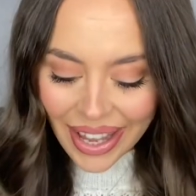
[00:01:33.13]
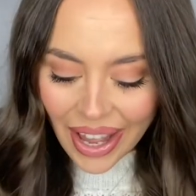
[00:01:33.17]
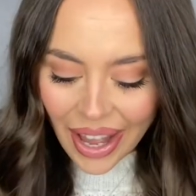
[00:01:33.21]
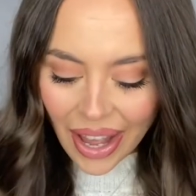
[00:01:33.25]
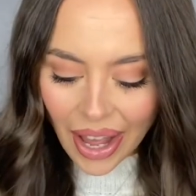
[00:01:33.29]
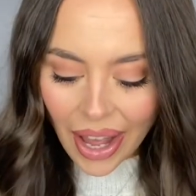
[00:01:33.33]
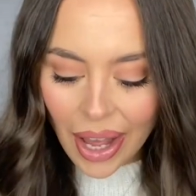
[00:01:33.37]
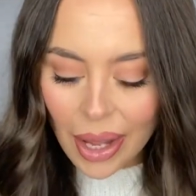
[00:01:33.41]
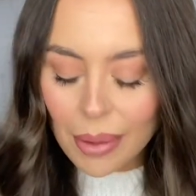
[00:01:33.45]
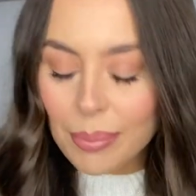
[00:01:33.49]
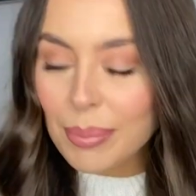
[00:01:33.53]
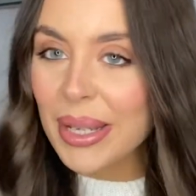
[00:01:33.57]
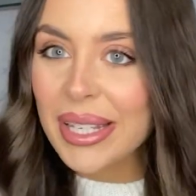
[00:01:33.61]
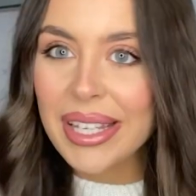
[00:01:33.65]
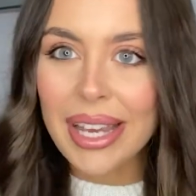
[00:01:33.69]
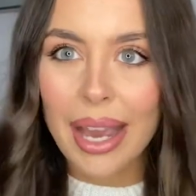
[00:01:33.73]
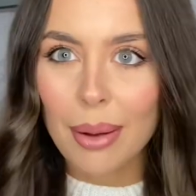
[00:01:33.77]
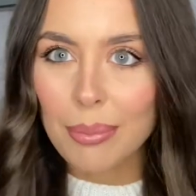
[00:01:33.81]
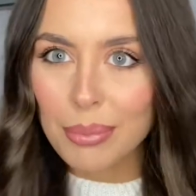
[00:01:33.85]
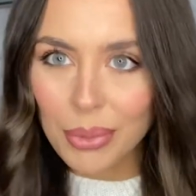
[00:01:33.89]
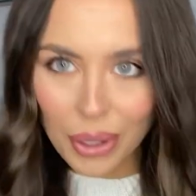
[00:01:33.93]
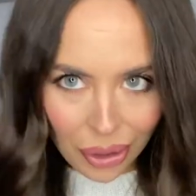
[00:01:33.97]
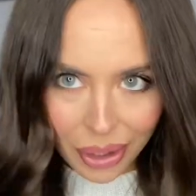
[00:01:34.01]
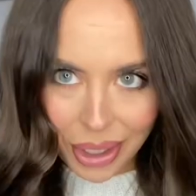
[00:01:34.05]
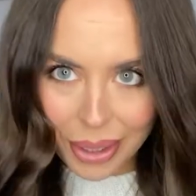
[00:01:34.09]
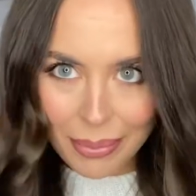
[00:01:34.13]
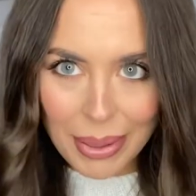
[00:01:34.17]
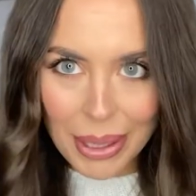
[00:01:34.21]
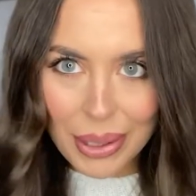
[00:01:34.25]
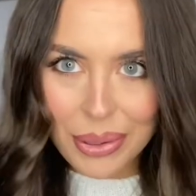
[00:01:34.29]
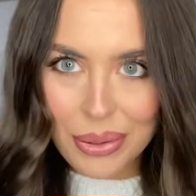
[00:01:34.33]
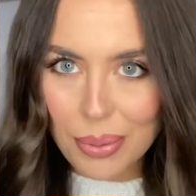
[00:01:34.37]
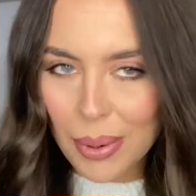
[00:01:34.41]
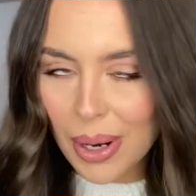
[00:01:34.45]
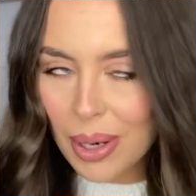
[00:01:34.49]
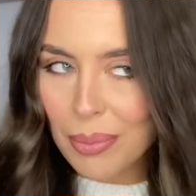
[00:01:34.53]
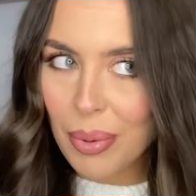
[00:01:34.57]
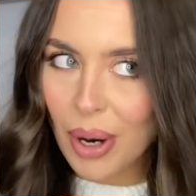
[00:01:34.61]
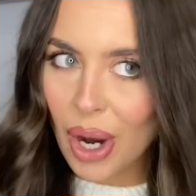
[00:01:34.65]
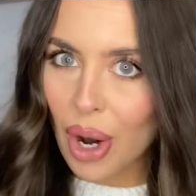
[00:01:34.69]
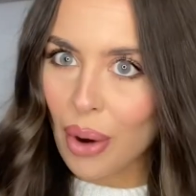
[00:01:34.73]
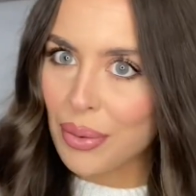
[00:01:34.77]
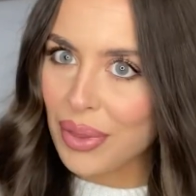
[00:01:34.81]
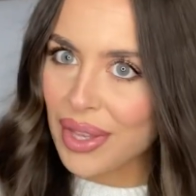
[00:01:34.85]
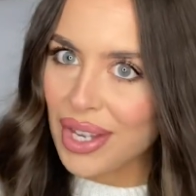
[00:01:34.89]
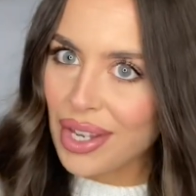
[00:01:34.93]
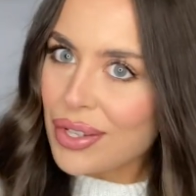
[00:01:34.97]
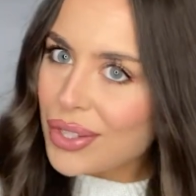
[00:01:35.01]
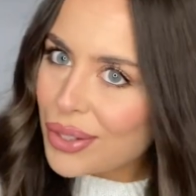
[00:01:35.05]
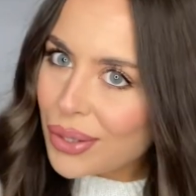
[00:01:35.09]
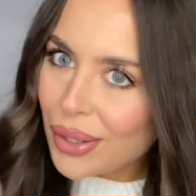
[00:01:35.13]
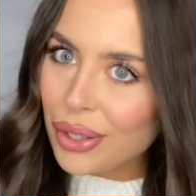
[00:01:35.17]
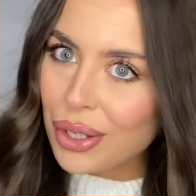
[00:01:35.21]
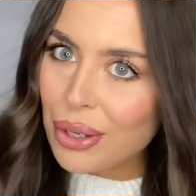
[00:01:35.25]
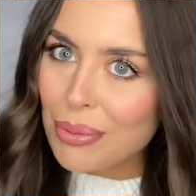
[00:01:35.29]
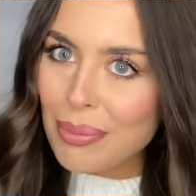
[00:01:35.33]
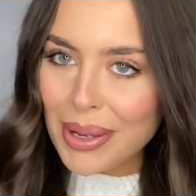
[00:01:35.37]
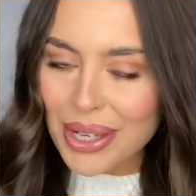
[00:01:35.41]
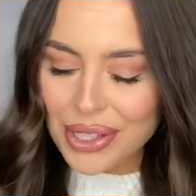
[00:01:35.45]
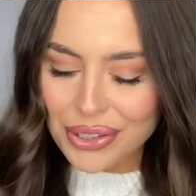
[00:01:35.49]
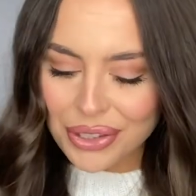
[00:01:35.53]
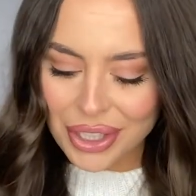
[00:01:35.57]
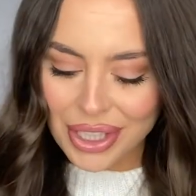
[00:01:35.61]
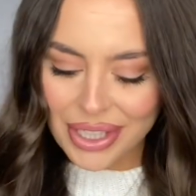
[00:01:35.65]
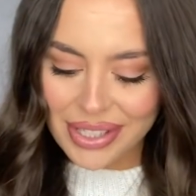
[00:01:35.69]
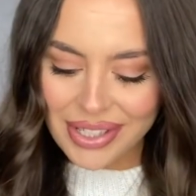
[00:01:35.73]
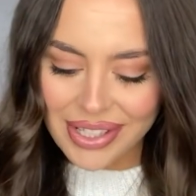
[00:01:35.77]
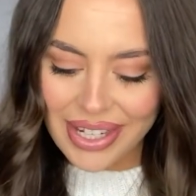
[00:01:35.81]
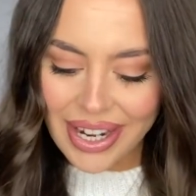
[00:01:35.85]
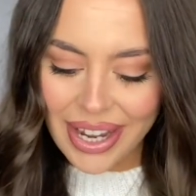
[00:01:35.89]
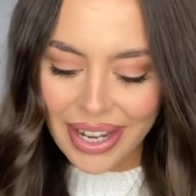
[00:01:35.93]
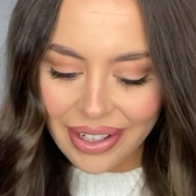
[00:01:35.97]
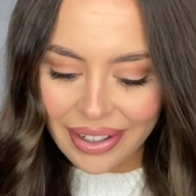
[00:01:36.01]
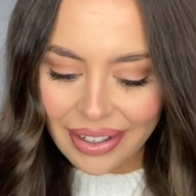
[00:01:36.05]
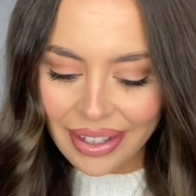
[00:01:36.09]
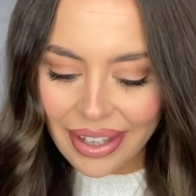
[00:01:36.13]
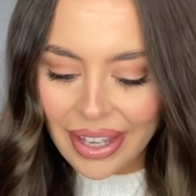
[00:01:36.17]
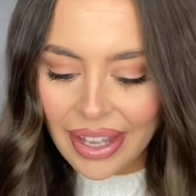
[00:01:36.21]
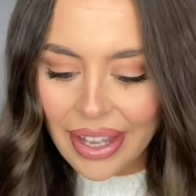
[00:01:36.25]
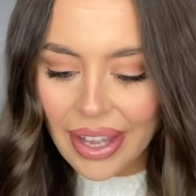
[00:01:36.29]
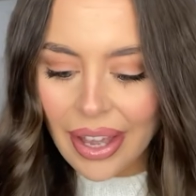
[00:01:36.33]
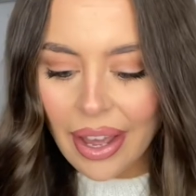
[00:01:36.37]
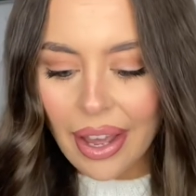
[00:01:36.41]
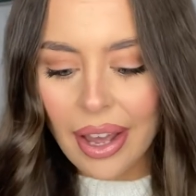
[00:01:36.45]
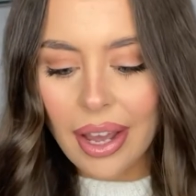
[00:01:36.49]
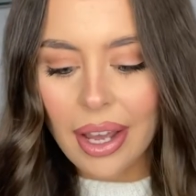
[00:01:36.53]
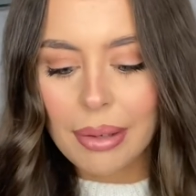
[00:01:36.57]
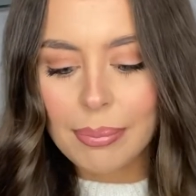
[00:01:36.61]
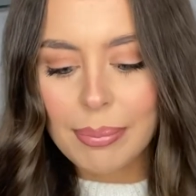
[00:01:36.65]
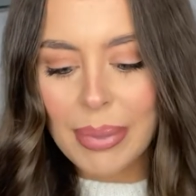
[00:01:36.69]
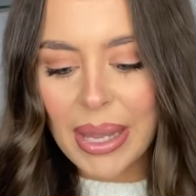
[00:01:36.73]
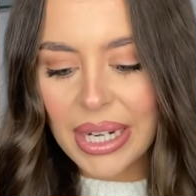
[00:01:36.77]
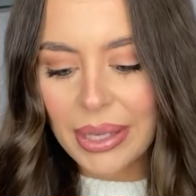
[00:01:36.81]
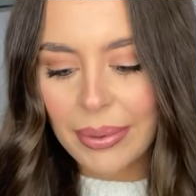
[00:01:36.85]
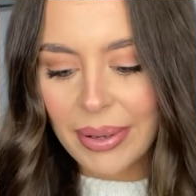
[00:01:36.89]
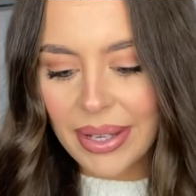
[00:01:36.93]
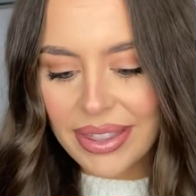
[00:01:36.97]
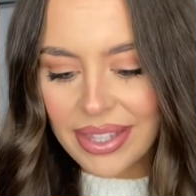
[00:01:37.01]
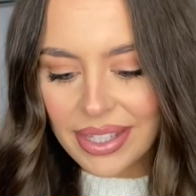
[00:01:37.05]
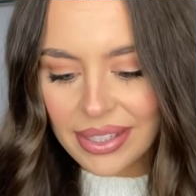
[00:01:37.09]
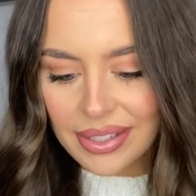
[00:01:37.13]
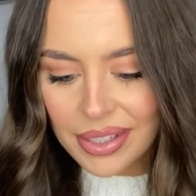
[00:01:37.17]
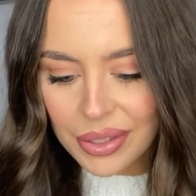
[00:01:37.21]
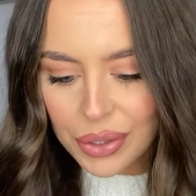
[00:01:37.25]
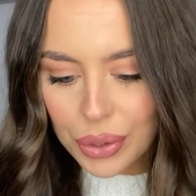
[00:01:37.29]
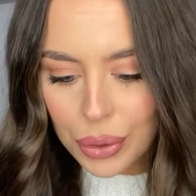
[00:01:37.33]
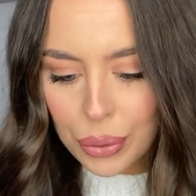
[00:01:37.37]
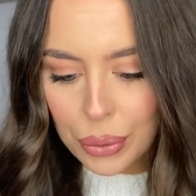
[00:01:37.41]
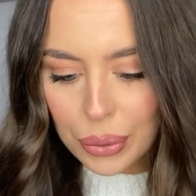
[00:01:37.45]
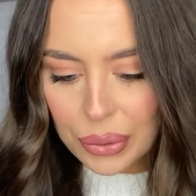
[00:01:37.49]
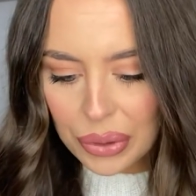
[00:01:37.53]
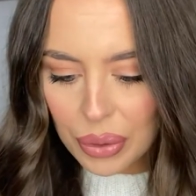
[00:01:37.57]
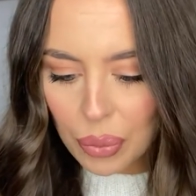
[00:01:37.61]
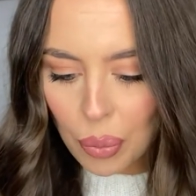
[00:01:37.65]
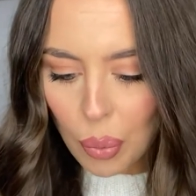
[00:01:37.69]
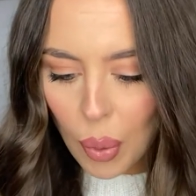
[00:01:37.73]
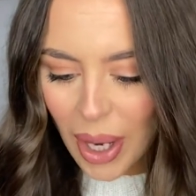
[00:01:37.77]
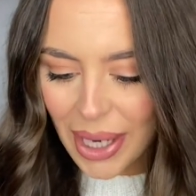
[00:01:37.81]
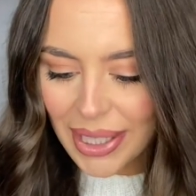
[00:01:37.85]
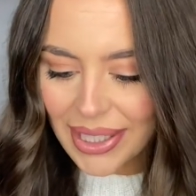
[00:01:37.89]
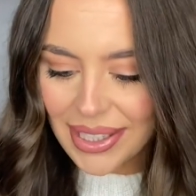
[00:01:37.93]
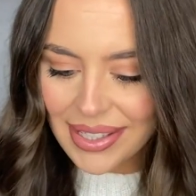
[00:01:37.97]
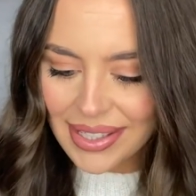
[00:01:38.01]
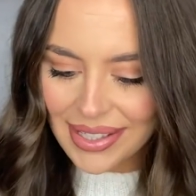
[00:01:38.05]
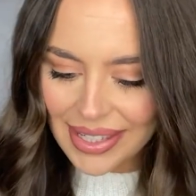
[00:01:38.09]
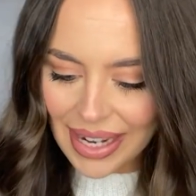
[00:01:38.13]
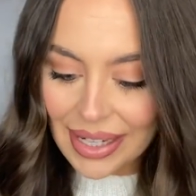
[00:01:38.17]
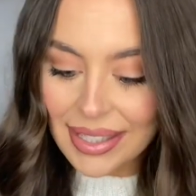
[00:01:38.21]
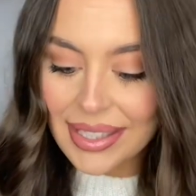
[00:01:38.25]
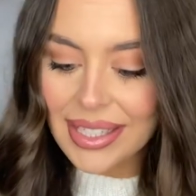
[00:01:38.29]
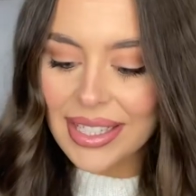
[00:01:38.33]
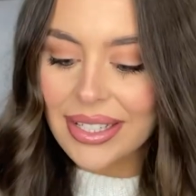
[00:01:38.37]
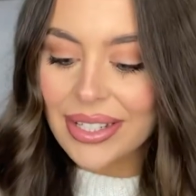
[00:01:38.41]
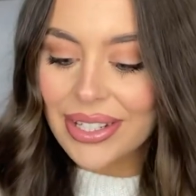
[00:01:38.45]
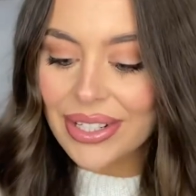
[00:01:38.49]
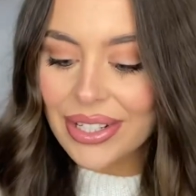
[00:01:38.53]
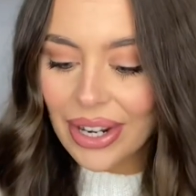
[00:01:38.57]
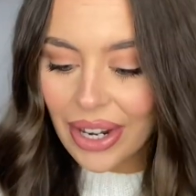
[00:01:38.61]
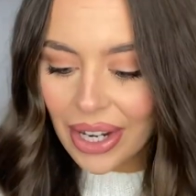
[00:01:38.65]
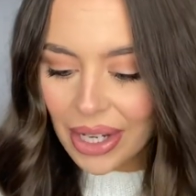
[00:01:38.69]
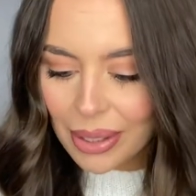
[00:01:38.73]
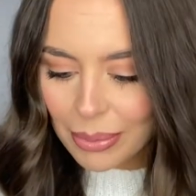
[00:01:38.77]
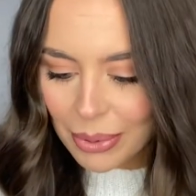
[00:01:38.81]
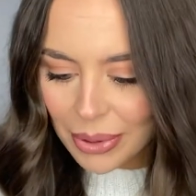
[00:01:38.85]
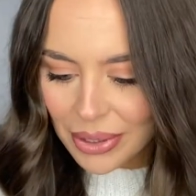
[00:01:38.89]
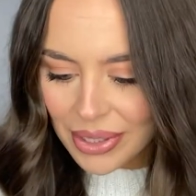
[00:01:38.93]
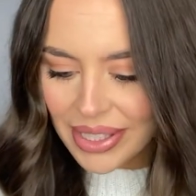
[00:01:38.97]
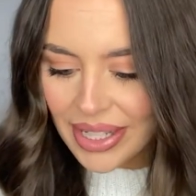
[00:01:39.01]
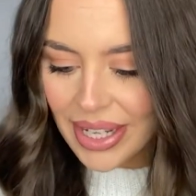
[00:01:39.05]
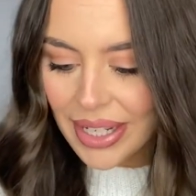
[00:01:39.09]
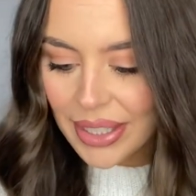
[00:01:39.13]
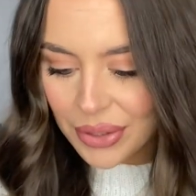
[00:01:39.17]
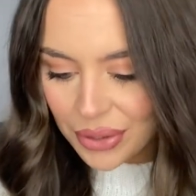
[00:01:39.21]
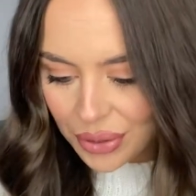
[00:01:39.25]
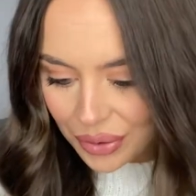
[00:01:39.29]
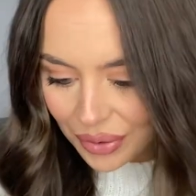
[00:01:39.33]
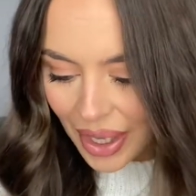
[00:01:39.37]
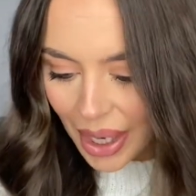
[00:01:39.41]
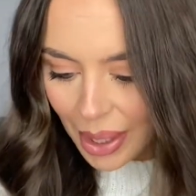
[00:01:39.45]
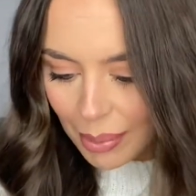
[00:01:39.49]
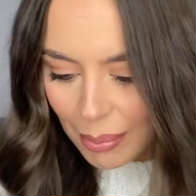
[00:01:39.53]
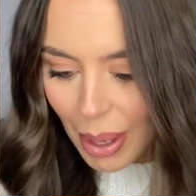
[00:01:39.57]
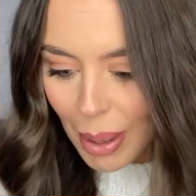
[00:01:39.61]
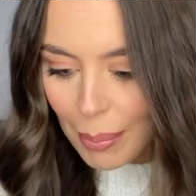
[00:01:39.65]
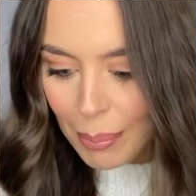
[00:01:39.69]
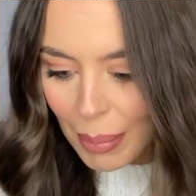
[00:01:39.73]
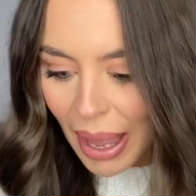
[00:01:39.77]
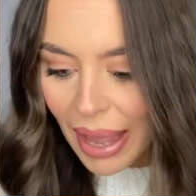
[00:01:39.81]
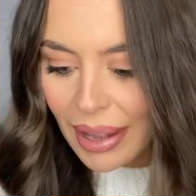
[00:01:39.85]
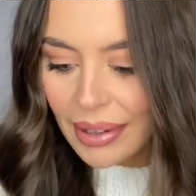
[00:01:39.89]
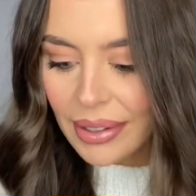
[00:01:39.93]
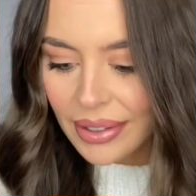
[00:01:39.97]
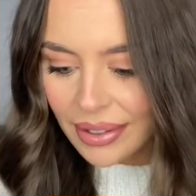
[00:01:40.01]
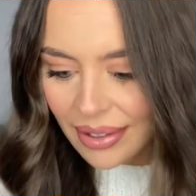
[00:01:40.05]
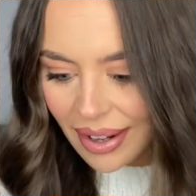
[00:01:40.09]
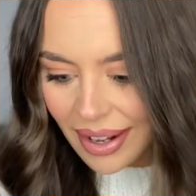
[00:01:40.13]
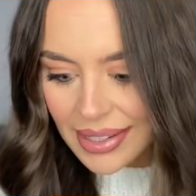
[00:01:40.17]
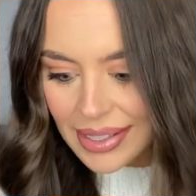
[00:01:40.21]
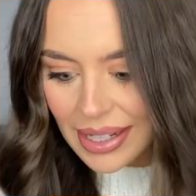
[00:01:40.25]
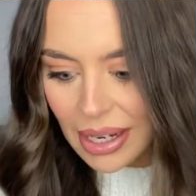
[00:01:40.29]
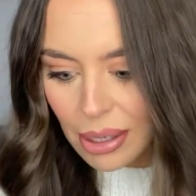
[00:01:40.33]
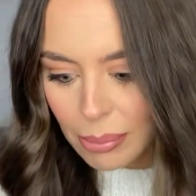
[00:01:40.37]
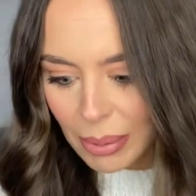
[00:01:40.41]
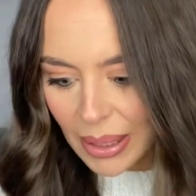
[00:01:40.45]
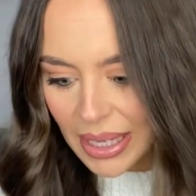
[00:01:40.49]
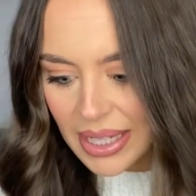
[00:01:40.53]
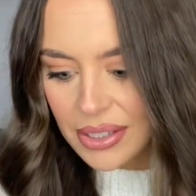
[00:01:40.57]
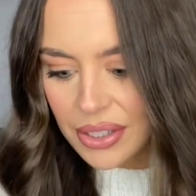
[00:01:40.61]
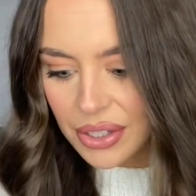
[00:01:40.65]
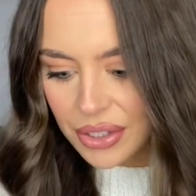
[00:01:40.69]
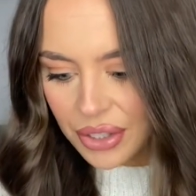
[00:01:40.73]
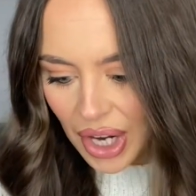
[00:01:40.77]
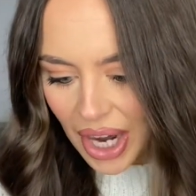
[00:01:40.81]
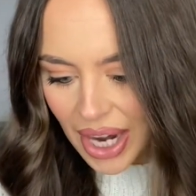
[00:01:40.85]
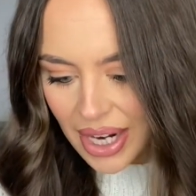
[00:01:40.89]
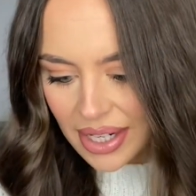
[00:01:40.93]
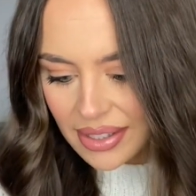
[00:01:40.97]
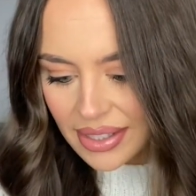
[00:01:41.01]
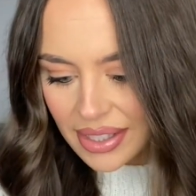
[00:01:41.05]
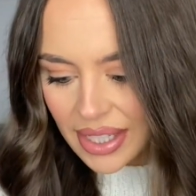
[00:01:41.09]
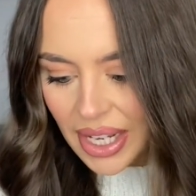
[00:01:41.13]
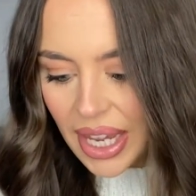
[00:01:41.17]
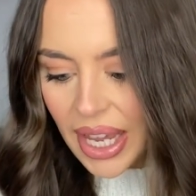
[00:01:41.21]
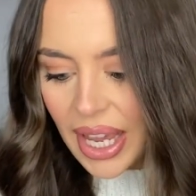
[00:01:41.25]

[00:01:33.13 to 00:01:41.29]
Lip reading: I'm not going to be able to wear a bra with this, so it could be interesting. This is called the White Satin Diamante Trim Back Cutout Blazer Dress,